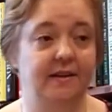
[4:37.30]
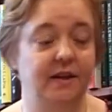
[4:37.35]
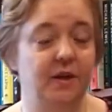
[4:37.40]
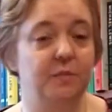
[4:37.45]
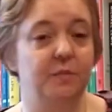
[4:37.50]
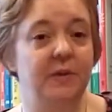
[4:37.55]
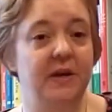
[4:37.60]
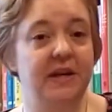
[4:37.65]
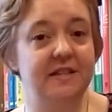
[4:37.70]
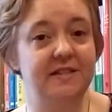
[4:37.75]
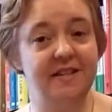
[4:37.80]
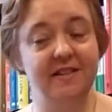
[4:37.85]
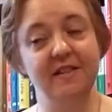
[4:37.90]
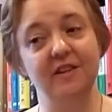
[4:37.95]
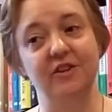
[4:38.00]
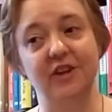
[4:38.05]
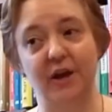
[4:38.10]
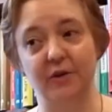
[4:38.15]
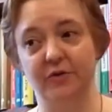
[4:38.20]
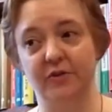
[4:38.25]
and competes in the
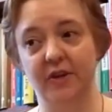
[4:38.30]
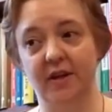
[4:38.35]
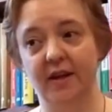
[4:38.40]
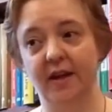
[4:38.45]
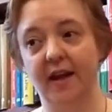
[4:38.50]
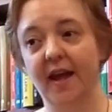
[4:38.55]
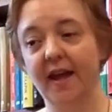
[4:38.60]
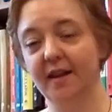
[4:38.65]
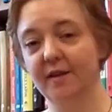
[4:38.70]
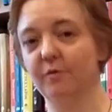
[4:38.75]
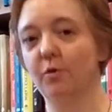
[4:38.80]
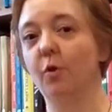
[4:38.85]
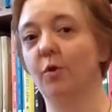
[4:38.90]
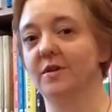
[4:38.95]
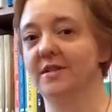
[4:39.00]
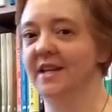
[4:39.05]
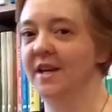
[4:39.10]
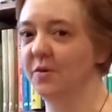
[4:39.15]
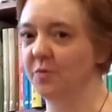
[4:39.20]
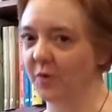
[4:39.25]
jousting, and of
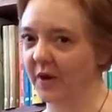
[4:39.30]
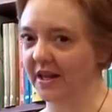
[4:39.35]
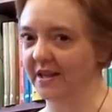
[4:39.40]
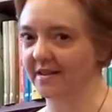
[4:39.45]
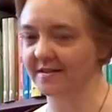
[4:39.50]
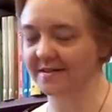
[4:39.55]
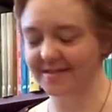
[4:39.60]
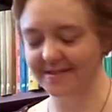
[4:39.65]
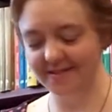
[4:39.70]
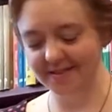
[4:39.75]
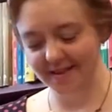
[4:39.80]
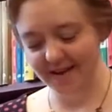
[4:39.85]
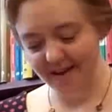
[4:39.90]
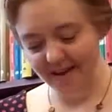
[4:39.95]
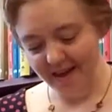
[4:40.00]
course he wins,